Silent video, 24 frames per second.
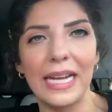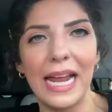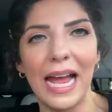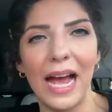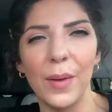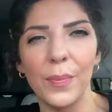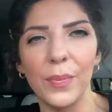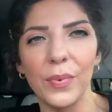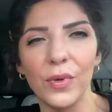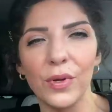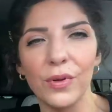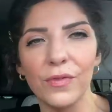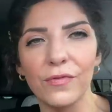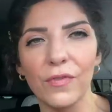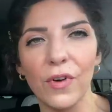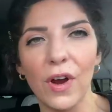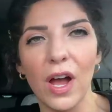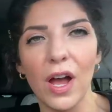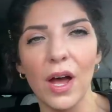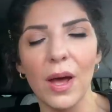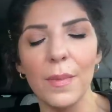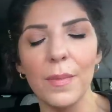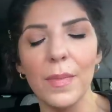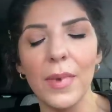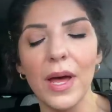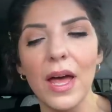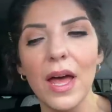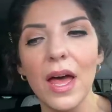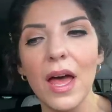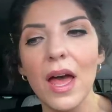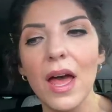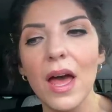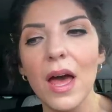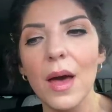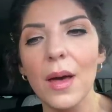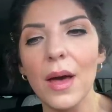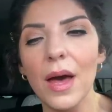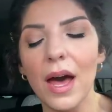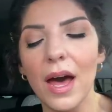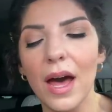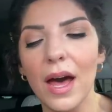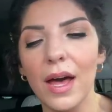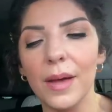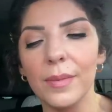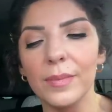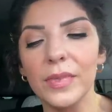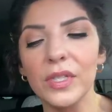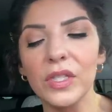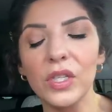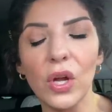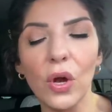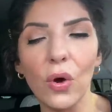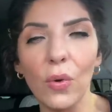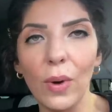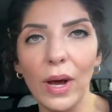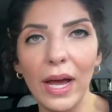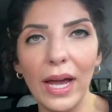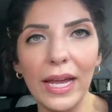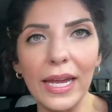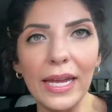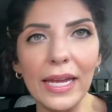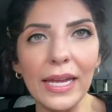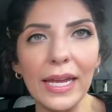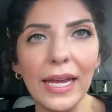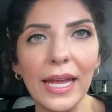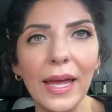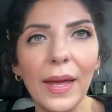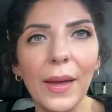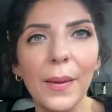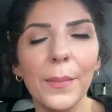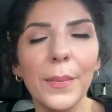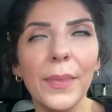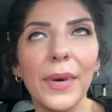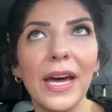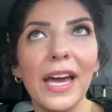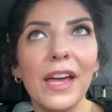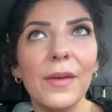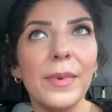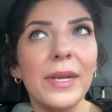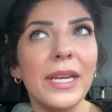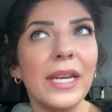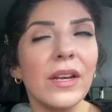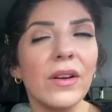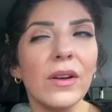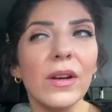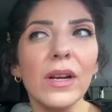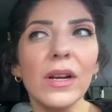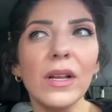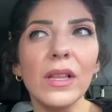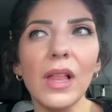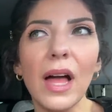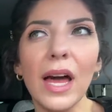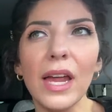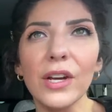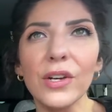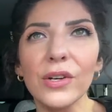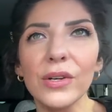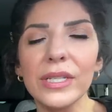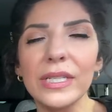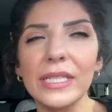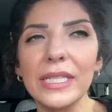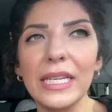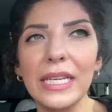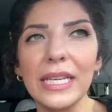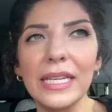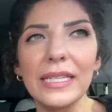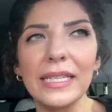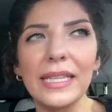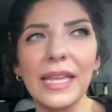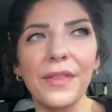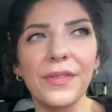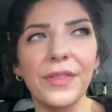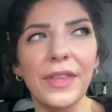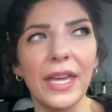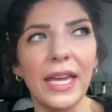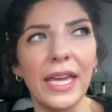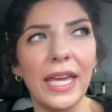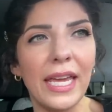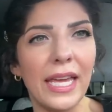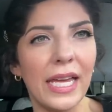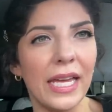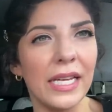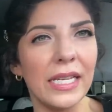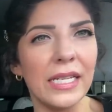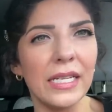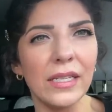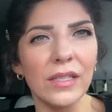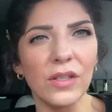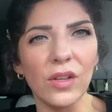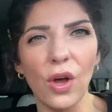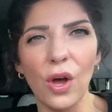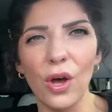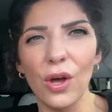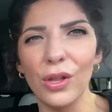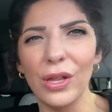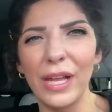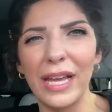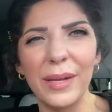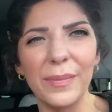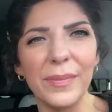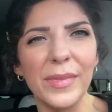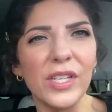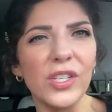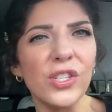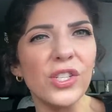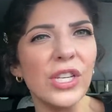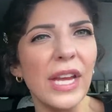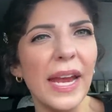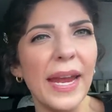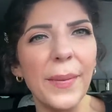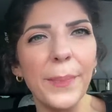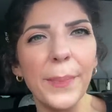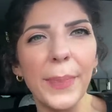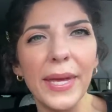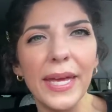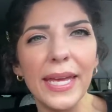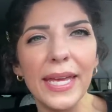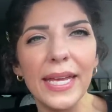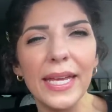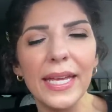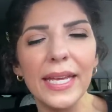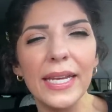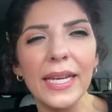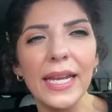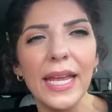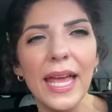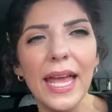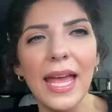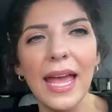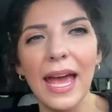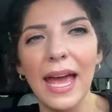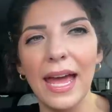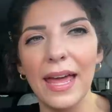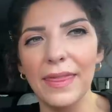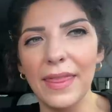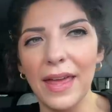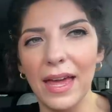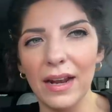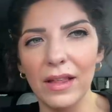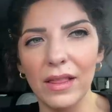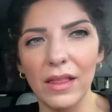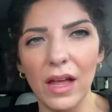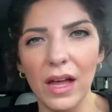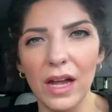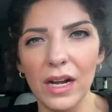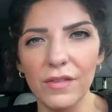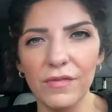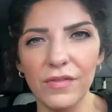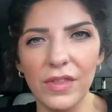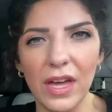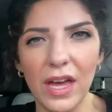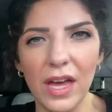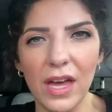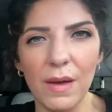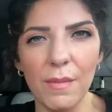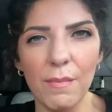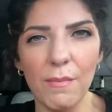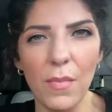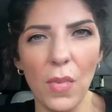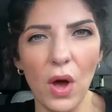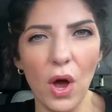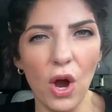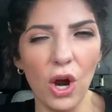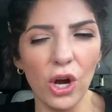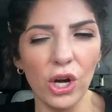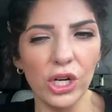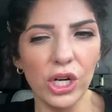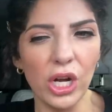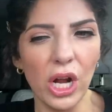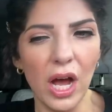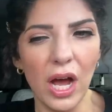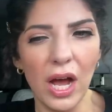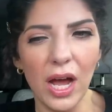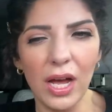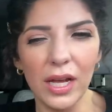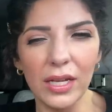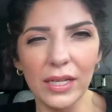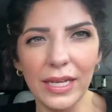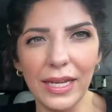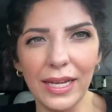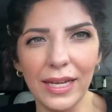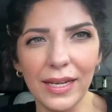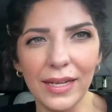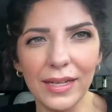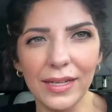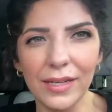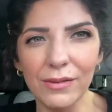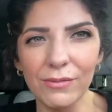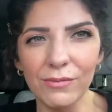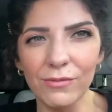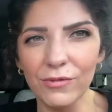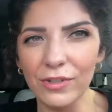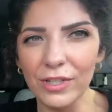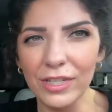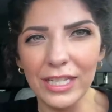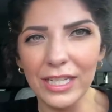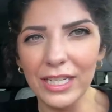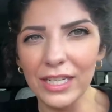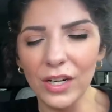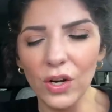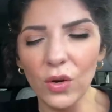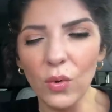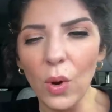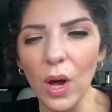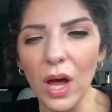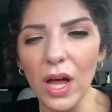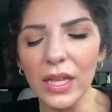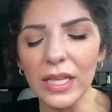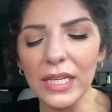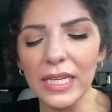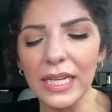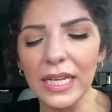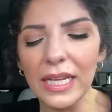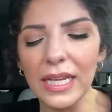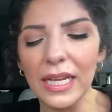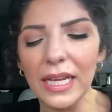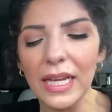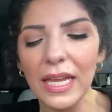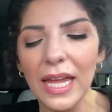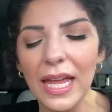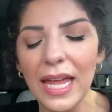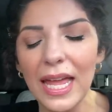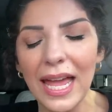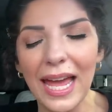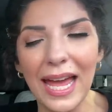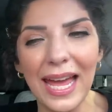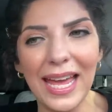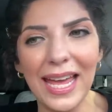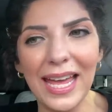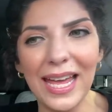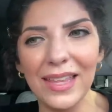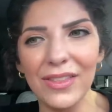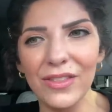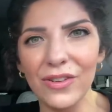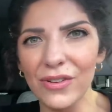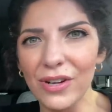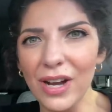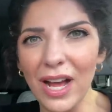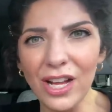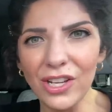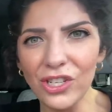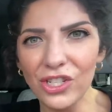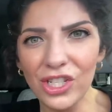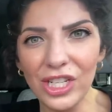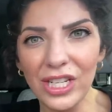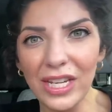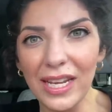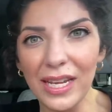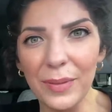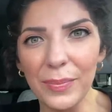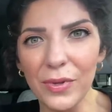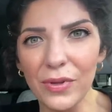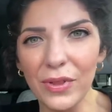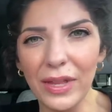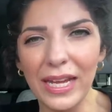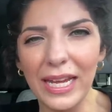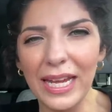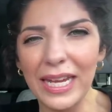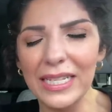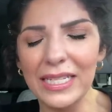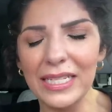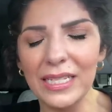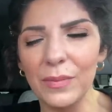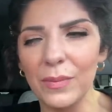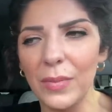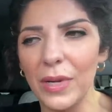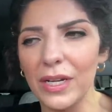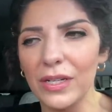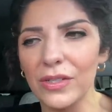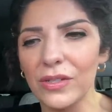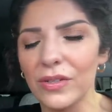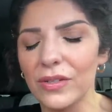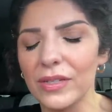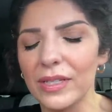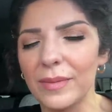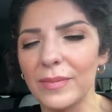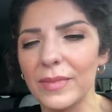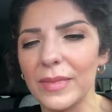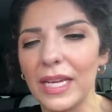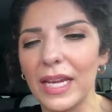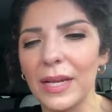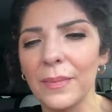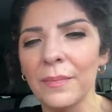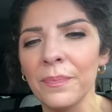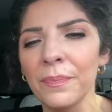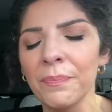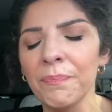apple from um, Snow White, but I've been hearing a lot of critiques that the hand is all like misshapen and that a lot of them are not like really good quality, and they're not cheap. They're like eighteen bucks or something.